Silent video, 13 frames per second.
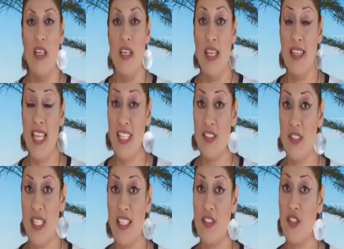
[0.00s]
And that's
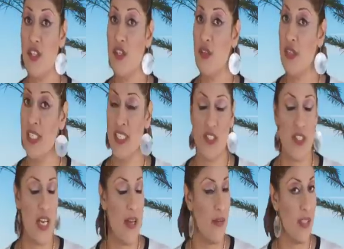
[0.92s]
thanks to
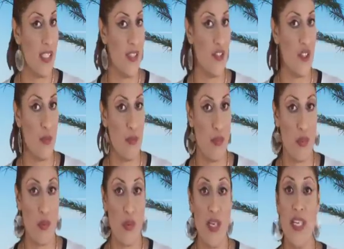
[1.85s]
Uranus having a
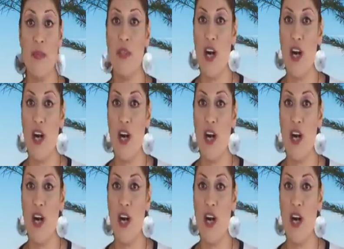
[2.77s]
supreme